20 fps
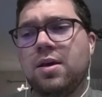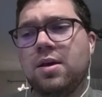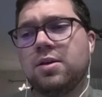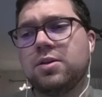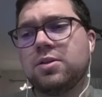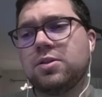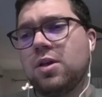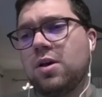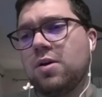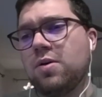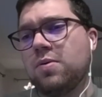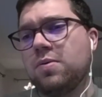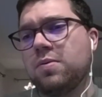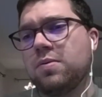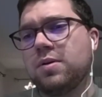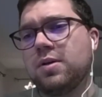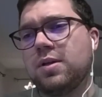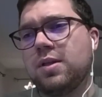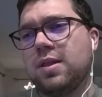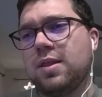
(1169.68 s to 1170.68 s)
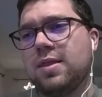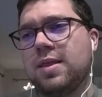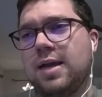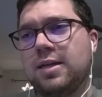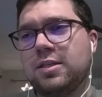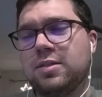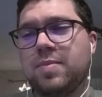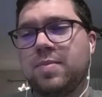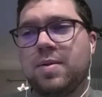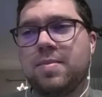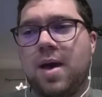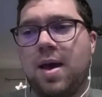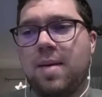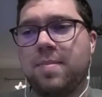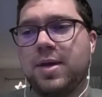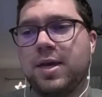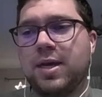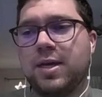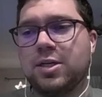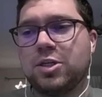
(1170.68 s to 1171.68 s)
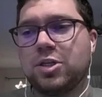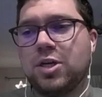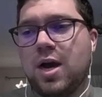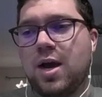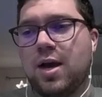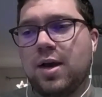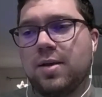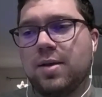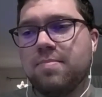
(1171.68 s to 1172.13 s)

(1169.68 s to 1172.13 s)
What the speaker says: So that's been my biggest shock.